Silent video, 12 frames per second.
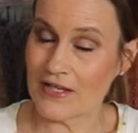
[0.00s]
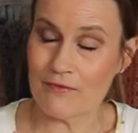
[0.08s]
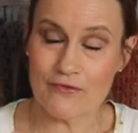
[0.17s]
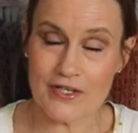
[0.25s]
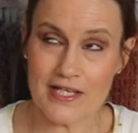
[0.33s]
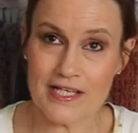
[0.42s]

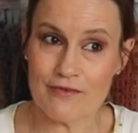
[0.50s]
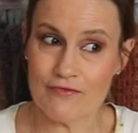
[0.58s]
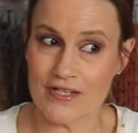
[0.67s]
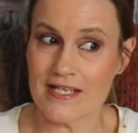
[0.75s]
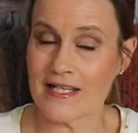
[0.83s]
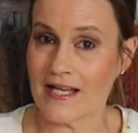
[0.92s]
I'm really,
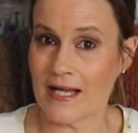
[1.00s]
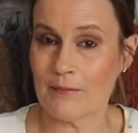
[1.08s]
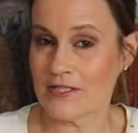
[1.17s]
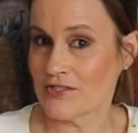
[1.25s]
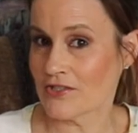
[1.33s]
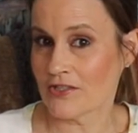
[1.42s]
really am
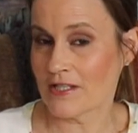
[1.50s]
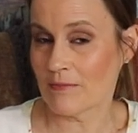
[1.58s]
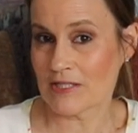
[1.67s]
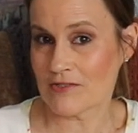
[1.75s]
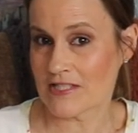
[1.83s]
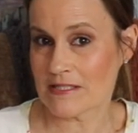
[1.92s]
enjoying
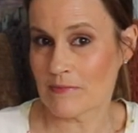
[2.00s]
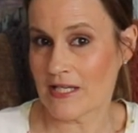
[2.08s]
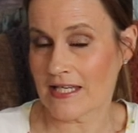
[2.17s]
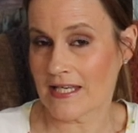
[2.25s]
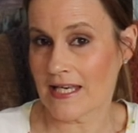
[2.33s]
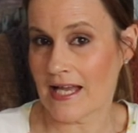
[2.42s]
my
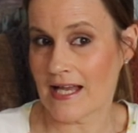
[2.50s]
dressmaking.